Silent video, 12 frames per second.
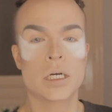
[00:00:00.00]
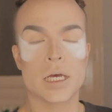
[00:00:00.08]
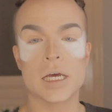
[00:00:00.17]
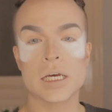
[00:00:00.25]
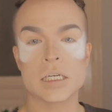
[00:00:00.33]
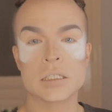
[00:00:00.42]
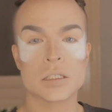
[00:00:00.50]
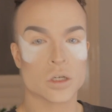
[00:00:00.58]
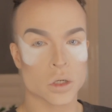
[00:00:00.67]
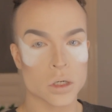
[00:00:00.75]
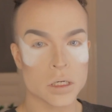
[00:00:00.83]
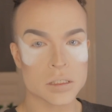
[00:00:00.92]
and
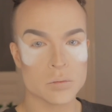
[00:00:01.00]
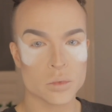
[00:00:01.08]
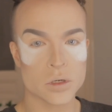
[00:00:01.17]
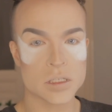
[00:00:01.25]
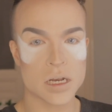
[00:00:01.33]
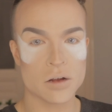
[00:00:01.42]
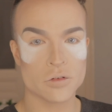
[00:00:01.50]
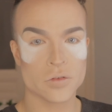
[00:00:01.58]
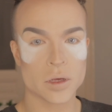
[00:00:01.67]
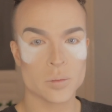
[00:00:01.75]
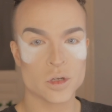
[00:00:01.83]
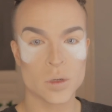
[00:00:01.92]
girls and boys and
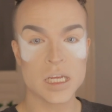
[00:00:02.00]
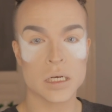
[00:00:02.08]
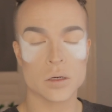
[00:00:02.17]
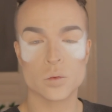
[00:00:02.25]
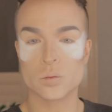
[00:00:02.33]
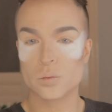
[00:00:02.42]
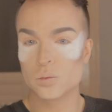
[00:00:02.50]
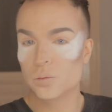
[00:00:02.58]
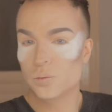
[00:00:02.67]
everything in between.